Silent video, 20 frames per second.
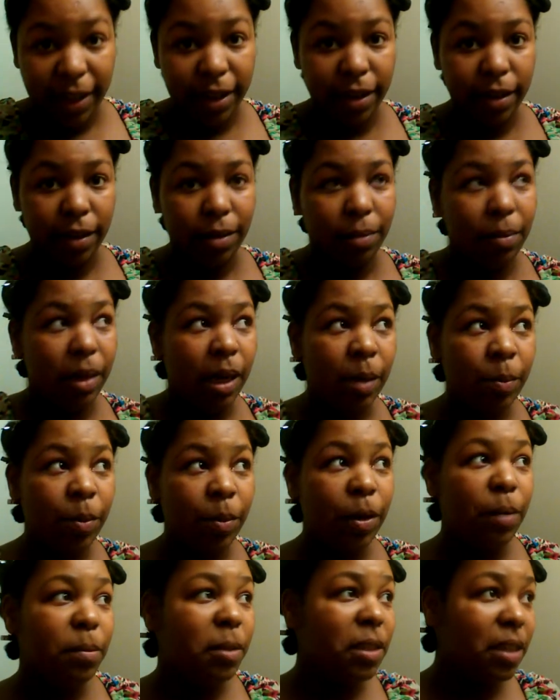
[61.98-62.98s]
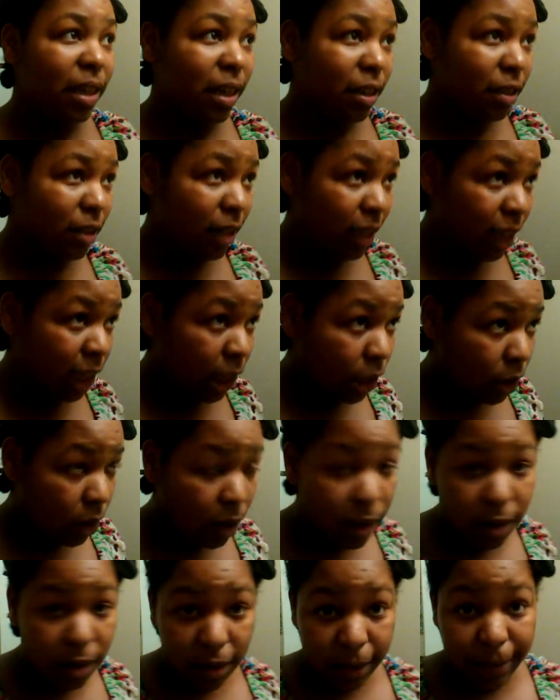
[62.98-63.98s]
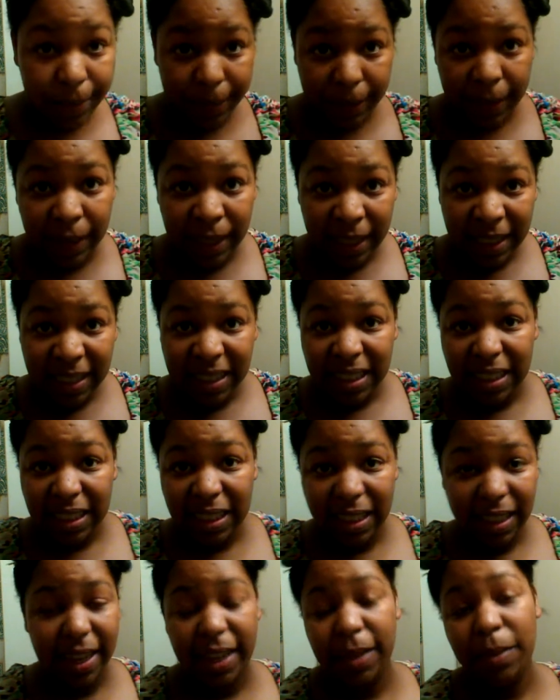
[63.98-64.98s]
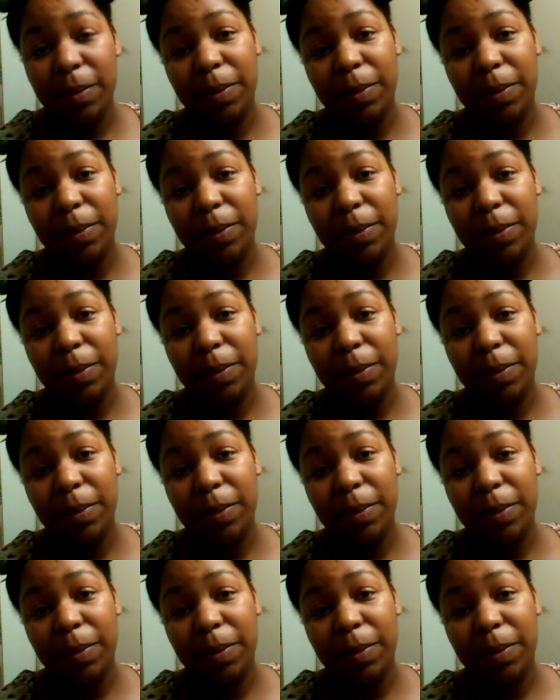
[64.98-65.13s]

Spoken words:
hair, and I'm not promising I'll clean it all up tonight,